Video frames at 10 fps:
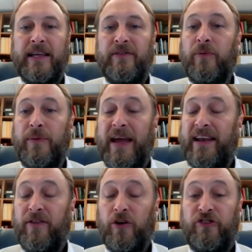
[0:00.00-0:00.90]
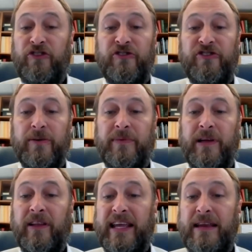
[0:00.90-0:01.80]
We mated those to some
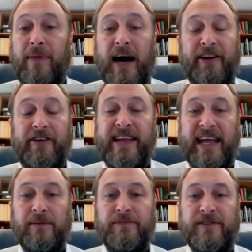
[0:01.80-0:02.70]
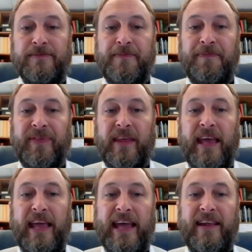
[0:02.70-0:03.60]
elite modern dams,
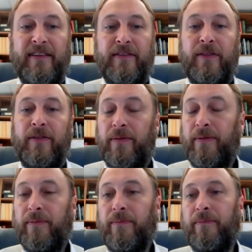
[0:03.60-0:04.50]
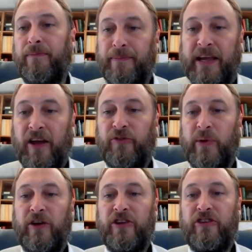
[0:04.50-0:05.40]
and because we
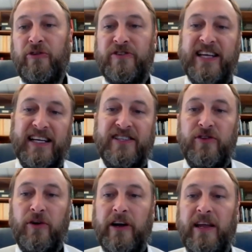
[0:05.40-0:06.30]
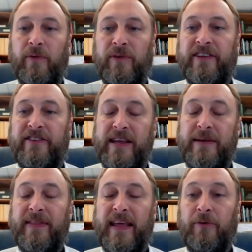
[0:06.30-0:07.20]
couldn't do sex sorting with the
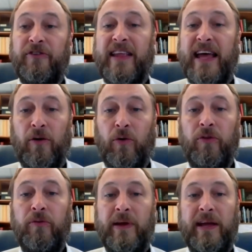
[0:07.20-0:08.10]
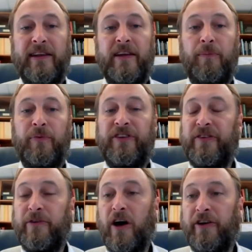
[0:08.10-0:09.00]
semen that was that old, we ended up with
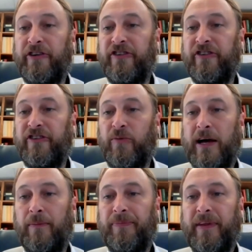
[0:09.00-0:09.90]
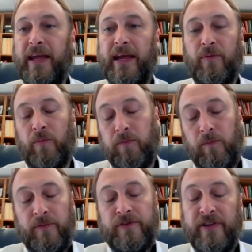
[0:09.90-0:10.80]
some daughters as well. And
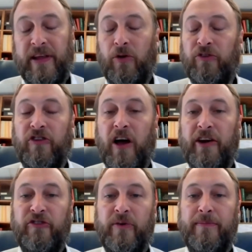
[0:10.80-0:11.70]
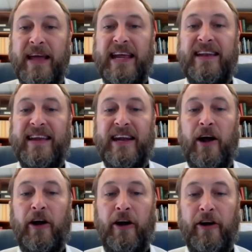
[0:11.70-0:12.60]
so those daughters remained in
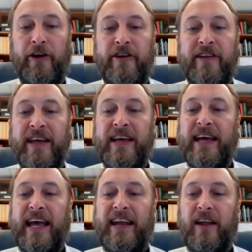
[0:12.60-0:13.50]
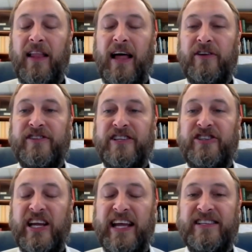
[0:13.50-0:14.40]
our herd and allowed us a
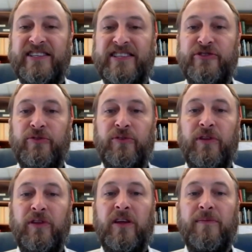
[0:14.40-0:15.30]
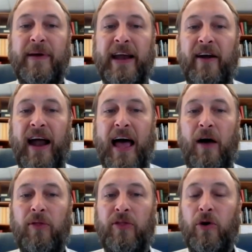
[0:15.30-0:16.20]
chance to compare
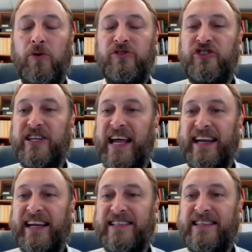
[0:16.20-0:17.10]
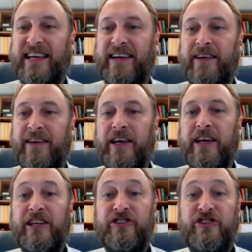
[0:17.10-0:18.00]
how those genetics did
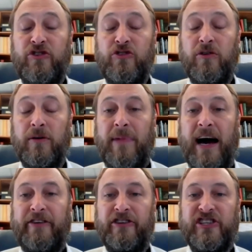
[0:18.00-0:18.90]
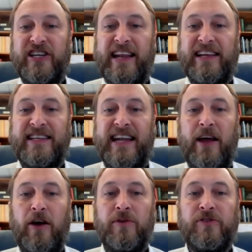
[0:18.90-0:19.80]
to modern genetics. And
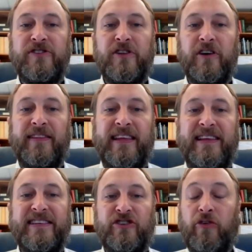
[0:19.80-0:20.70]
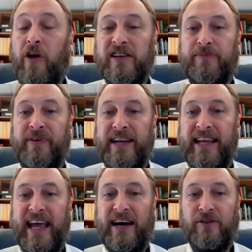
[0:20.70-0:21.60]
I almost look at these as
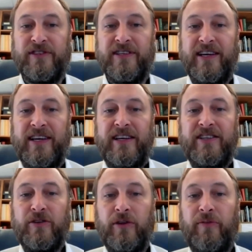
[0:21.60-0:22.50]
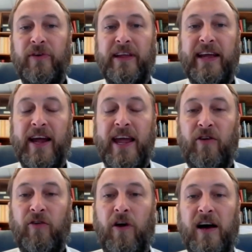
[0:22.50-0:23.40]
crossbred cows. So they're really a, a
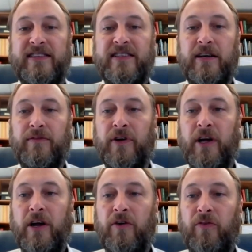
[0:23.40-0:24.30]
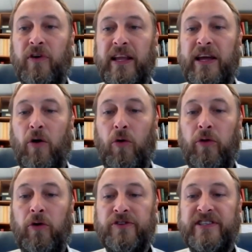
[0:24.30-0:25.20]
cross of really
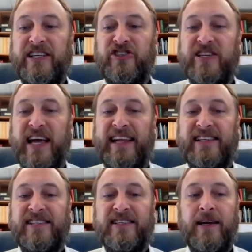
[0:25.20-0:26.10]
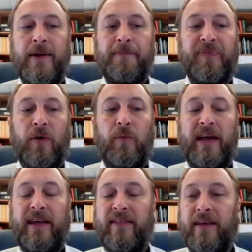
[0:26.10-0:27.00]
old Holstein genetics
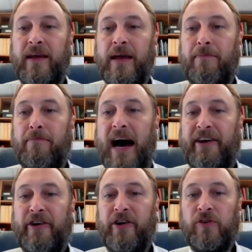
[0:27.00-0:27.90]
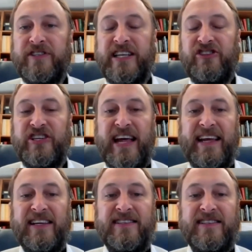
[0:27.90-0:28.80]
with modern Holstein
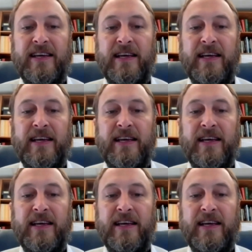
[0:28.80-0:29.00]
genetics.